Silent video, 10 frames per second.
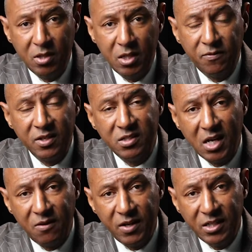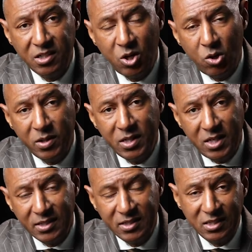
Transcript: if the Salvation Army doesn't